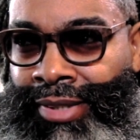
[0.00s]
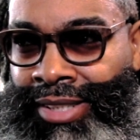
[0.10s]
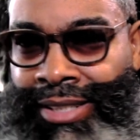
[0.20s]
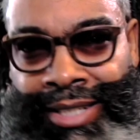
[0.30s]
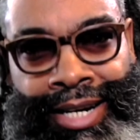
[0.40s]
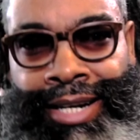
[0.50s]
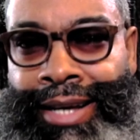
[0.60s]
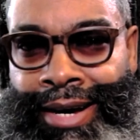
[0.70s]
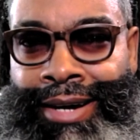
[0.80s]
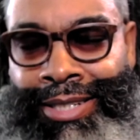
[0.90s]
just
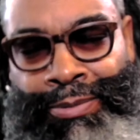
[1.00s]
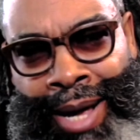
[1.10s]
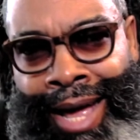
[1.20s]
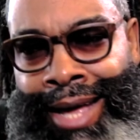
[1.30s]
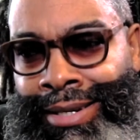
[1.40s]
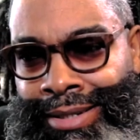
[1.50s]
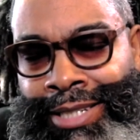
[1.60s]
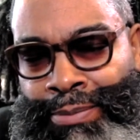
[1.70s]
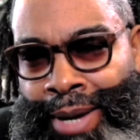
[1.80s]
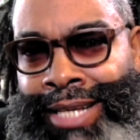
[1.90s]
cutting hair, to
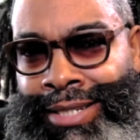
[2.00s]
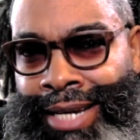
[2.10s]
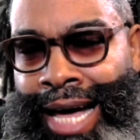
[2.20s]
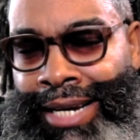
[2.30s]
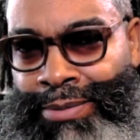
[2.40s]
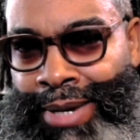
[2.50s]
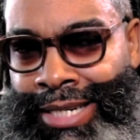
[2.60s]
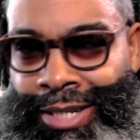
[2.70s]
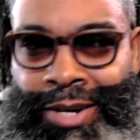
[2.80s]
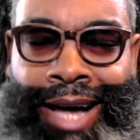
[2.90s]
expand your knowledge
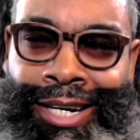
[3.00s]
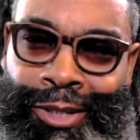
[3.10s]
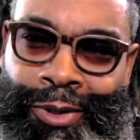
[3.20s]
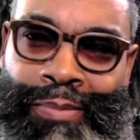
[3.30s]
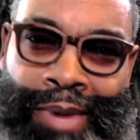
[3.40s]
base. Learn how to do the